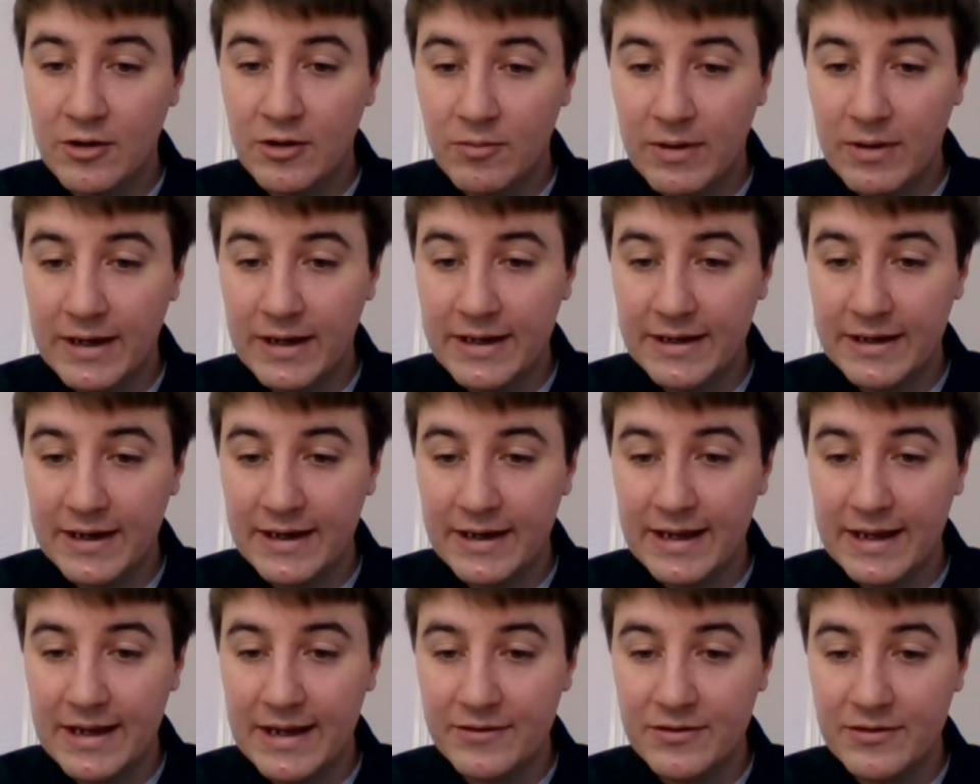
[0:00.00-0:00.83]
Where can
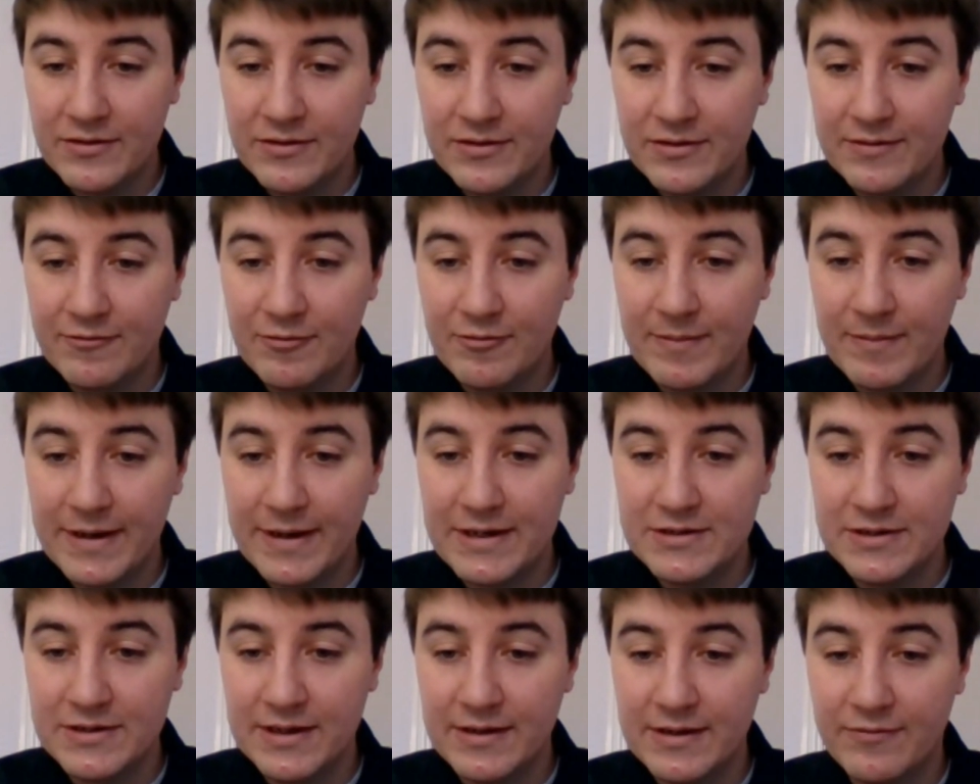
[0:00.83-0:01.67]
I access this
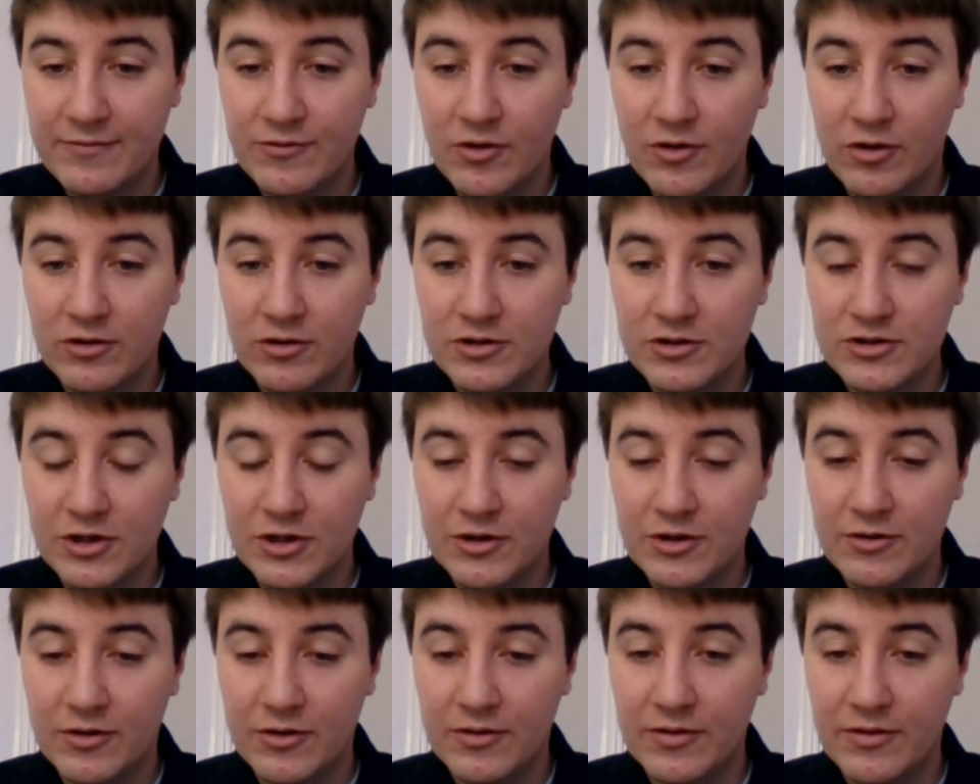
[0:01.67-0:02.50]
information if not
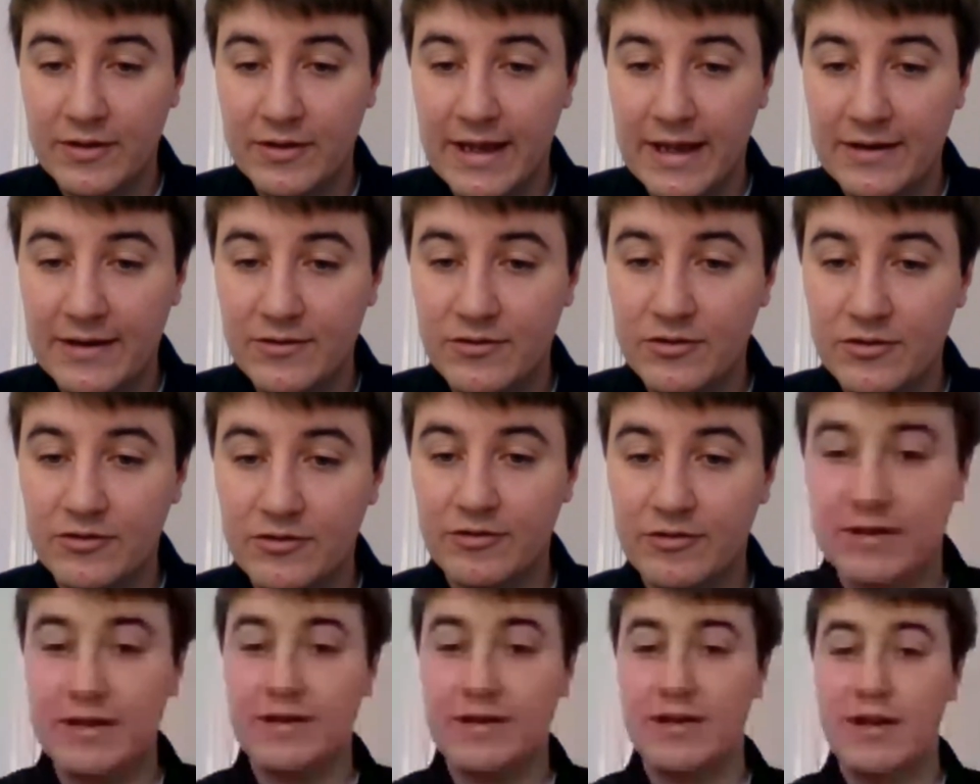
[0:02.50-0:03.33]
shown on the end
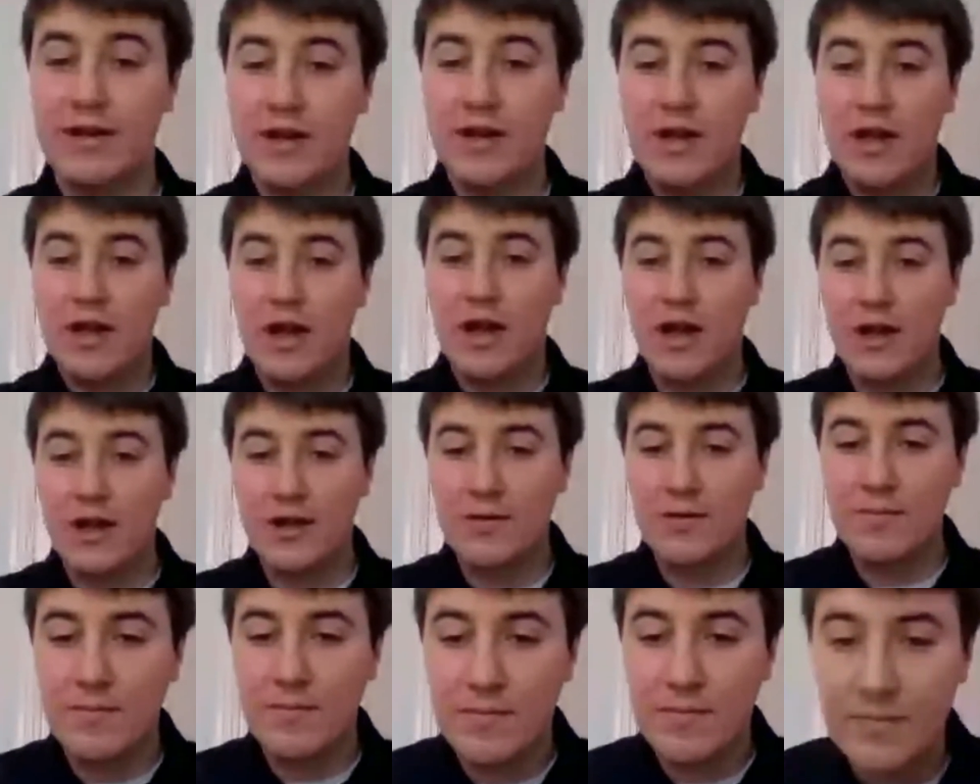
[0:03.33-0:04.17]
screen?
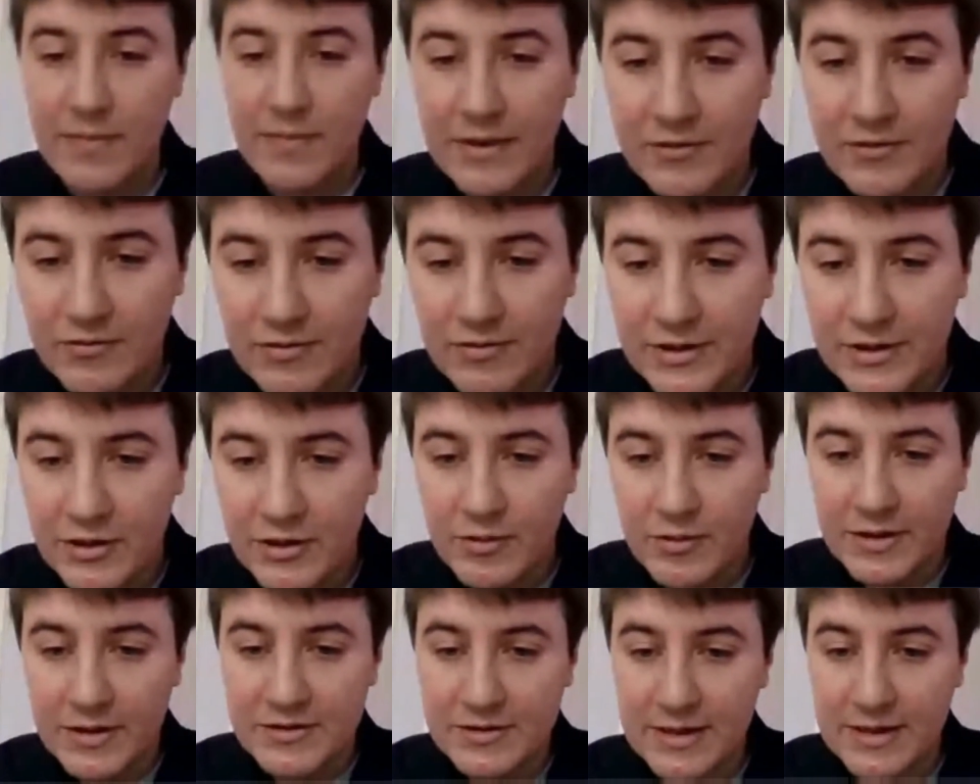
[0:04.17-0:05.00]
That's a really
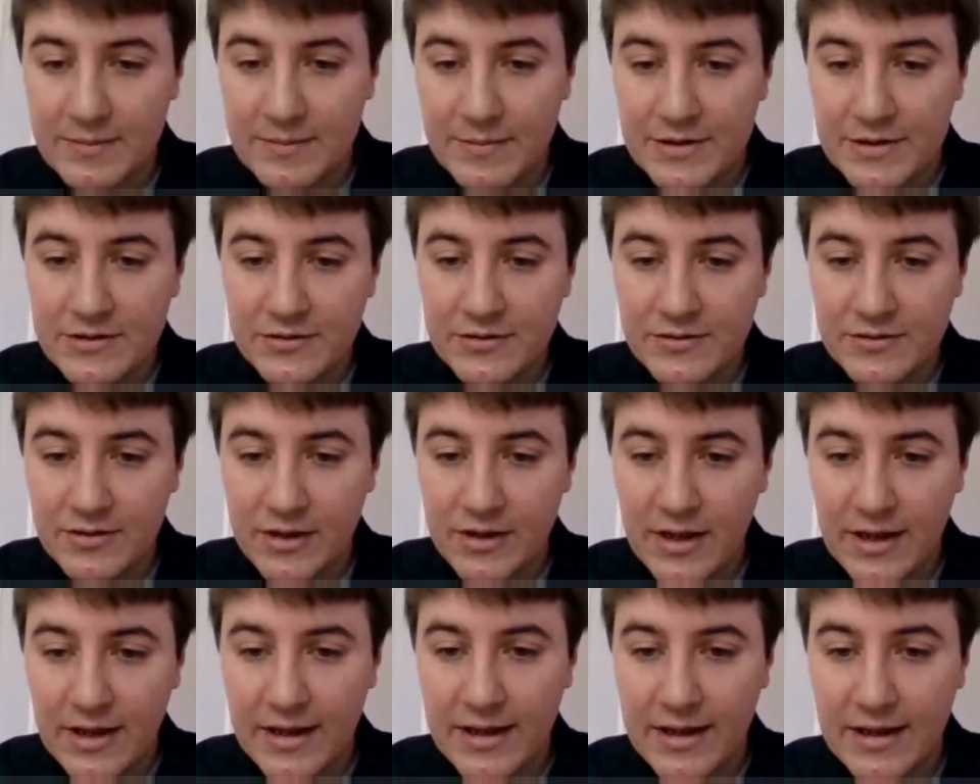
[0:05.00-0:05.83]
good question. Let me just
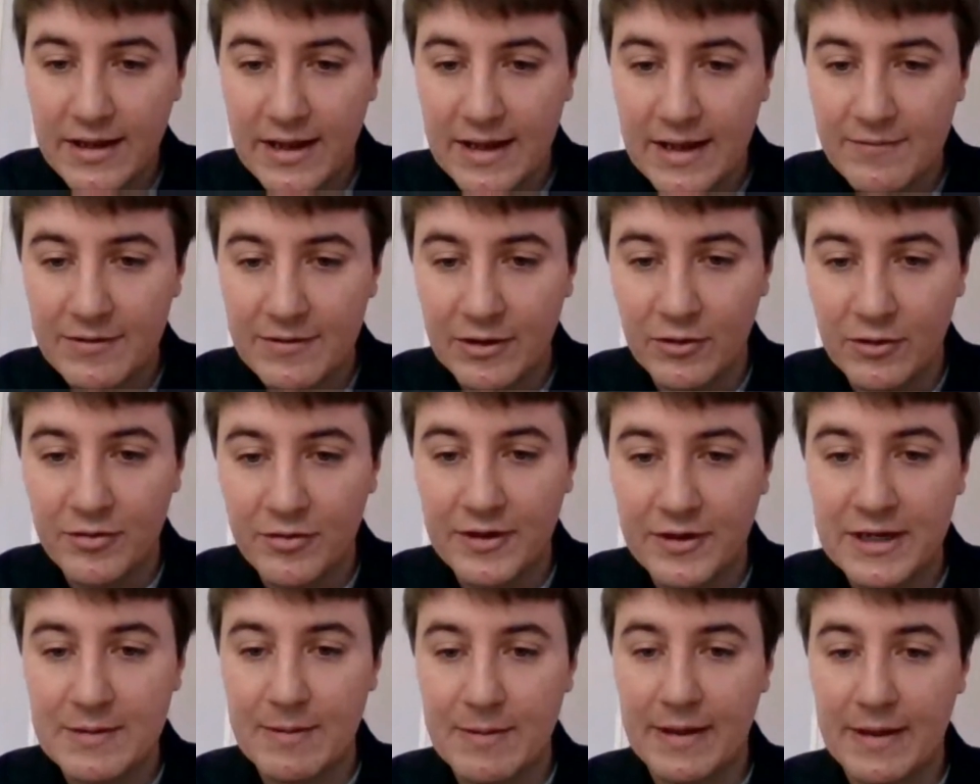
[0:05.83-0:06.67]
have a little
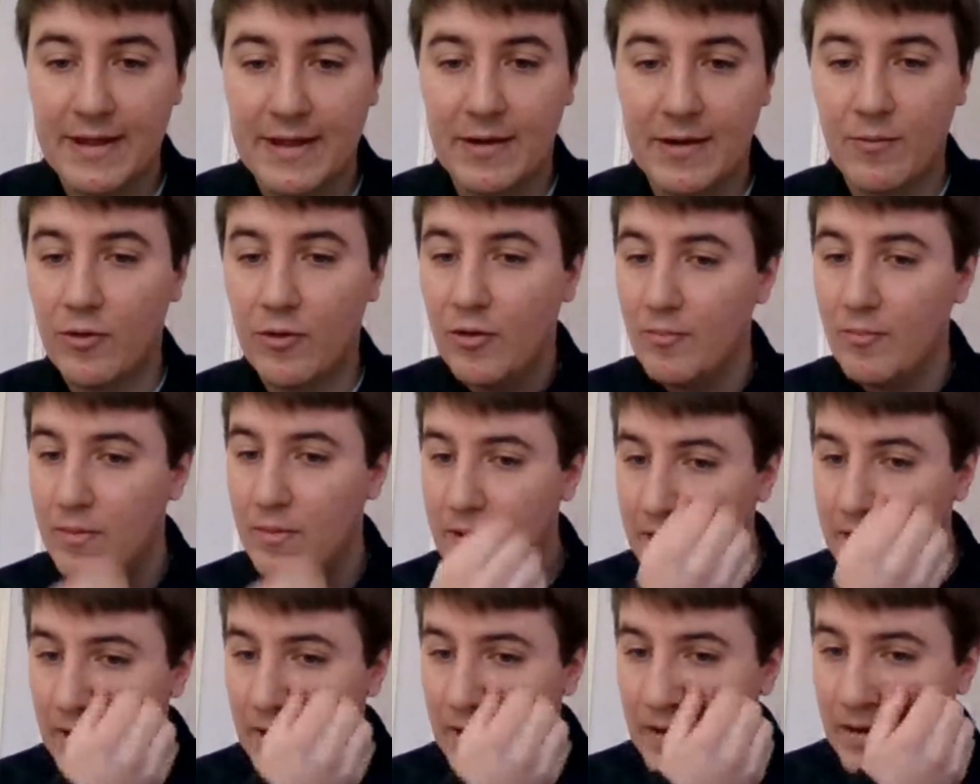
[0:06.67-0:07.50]
think about that one.
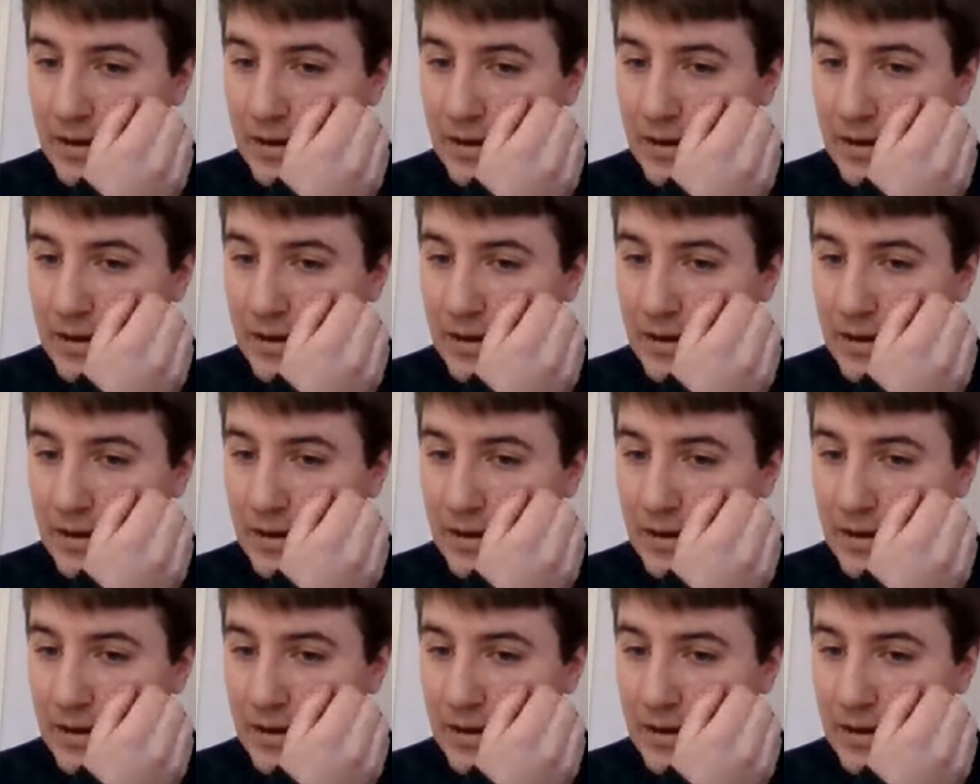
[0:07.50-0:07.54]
